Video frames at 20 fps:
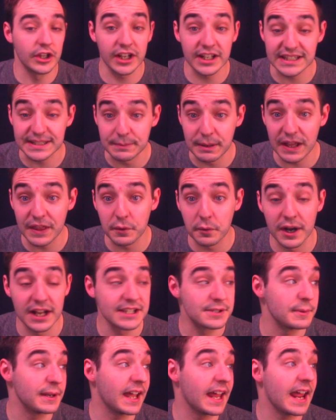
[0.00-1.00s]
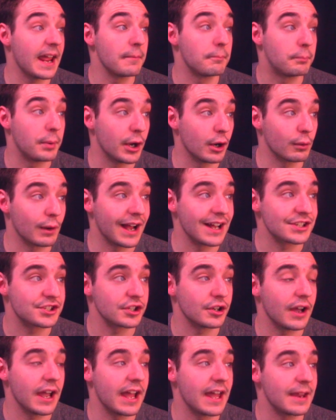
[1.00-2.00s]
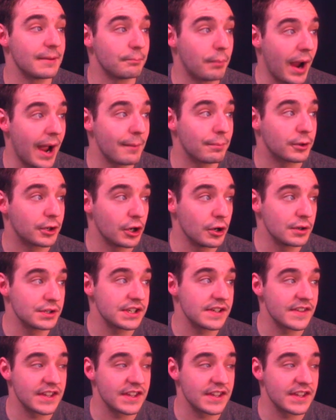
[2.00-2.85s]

Look at some other ones. We got a Bill Russell and Bob Cousy.